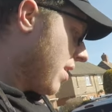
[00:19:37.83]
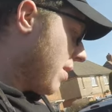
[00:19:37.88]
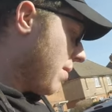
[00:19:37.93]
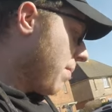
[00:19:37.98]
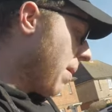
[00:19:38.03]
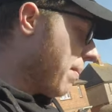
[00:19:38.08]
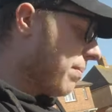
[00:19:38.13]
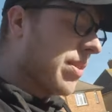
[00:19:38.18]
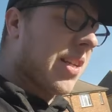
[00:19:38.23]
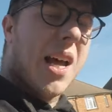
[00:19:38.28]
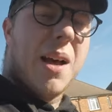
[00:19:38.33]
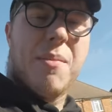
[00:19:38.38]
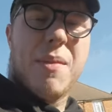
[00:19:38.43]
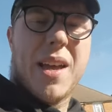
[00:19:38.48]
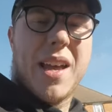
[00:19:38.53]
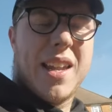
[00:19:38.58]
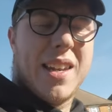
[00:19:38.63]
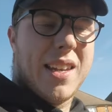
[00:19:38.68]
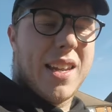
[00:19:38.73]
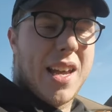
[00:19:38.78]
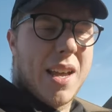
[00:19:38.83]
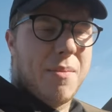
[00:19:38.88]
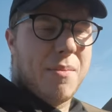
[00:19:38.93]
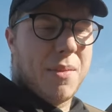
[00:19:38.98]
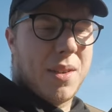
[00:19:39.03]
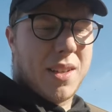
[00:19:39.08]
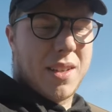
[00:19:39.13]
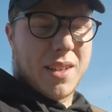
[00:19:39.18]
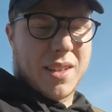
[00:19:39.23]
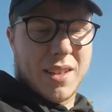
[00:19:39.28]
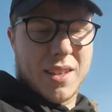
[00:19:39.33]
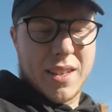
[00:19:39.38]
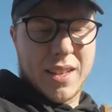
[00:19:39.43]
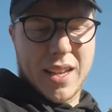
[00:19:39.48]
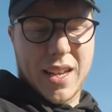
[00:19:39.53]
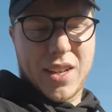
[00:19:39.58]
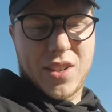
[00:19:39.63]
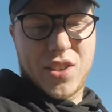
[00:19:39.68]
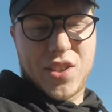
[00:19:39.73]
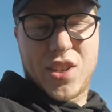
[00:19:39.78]
pumps up and um,
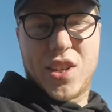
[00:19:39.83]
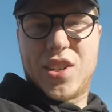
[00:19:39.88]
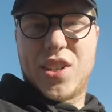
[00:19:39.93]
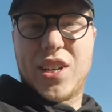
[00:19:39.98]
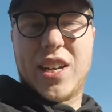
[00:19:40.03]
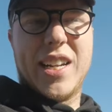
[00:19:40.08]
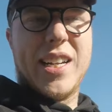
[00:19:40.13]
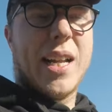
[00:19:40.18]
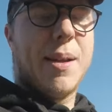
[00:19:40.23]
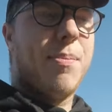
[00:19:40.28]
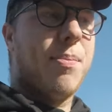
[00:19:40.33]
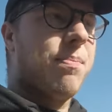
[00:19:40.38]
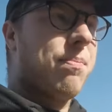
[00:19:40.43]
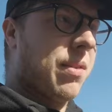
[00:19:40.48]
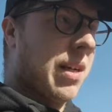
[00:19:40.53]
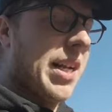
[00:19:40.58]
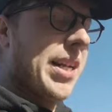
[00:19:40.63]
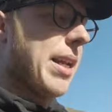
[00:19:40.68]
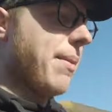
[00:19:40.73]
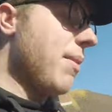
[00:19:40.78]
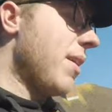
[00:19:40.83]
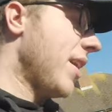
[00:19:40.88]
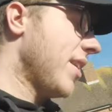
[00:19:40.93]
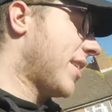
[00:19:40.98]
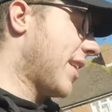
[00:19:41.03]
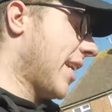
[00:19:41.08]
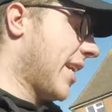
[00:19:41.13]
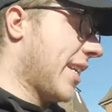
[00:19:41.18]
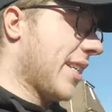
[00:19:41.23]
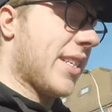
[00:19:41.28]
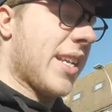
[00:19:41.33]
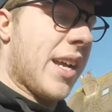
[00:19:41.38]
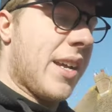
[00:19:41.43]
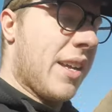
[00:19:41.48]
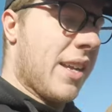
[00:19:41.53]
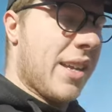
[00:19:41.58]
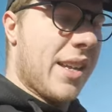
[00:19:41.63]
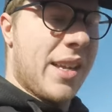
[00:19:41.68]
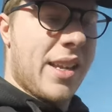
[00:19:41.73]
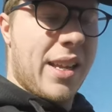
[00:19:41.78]
it's it's cleaned up cleaned up nicely. So
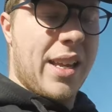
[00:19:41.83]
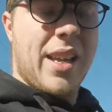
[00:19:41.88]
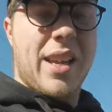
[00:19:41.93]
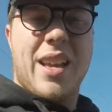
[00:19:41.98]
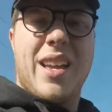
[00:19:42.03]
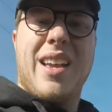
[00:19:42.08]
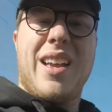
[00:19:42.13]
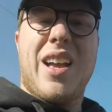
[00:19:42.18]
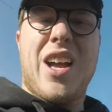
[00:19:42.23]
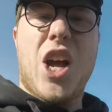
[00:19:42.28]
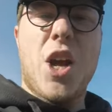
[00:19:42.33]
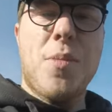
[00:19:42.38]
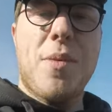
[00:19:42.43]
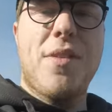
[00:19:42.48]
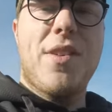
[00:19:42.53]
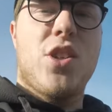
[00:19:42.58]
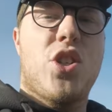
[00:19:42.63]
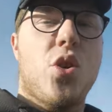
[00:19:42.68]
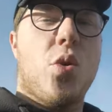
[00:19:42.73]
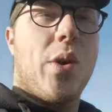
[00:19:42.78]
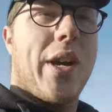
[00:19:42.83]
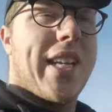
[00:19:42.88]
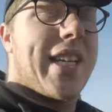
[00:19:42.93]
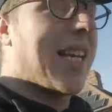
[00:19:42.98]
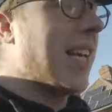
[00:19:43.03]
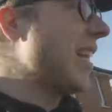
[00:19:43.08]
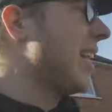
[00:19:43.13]
hope you've enjoyed